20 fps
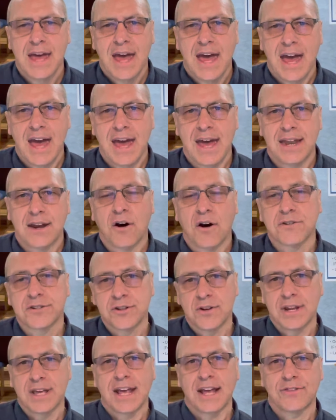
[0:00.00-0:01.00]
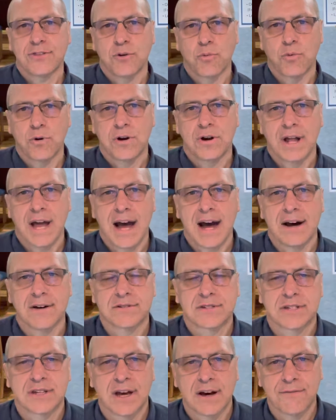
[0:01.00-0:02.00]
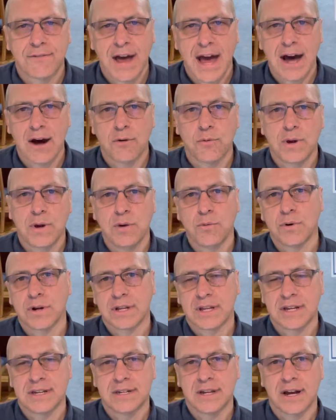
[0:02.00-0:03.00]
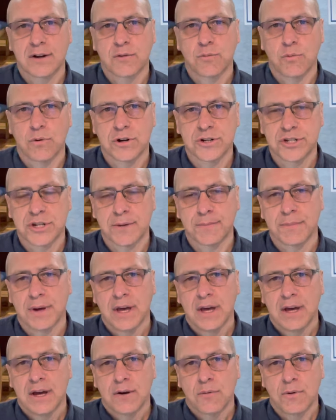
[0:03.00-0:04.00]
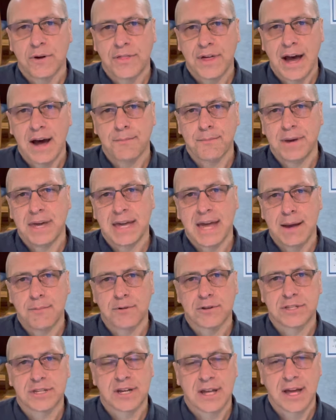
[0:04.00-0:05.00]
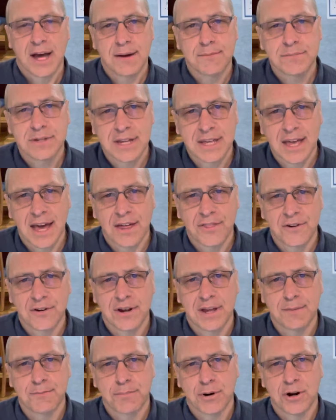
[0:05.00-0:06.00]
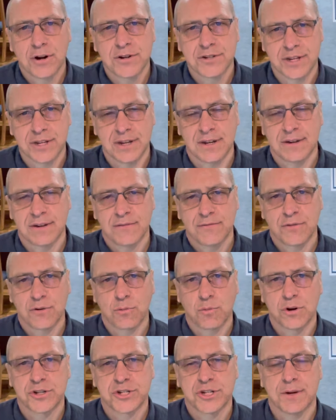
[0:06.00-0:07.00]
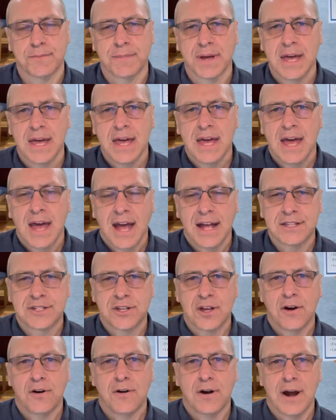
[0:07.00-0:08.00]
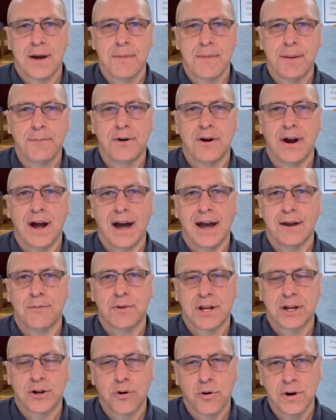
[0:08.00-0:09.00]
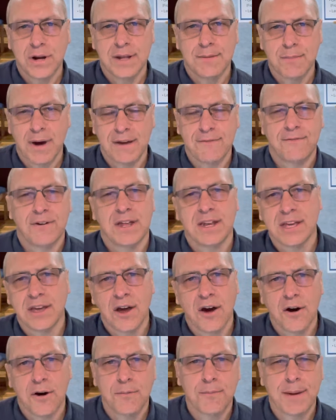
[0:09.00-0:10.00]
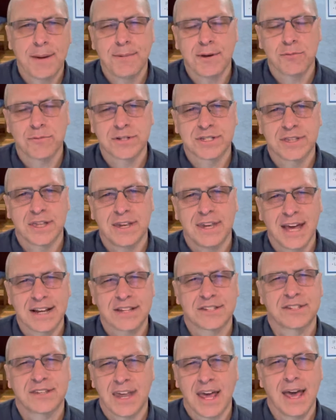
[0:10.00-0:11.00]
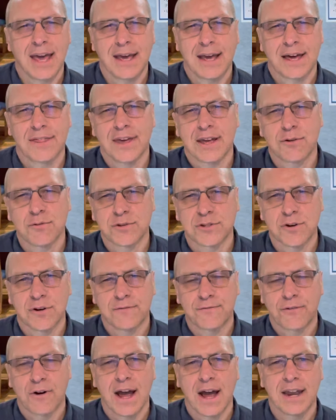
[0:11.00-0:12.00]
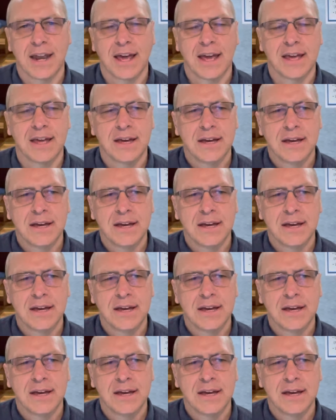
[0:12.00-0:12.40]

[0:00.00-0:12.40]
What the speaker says: and also to get the word out of how we would conduct worship without being able to come together in person for worship. And so I remember I recorded my video, maybe it was the next day, I think it was on Friday,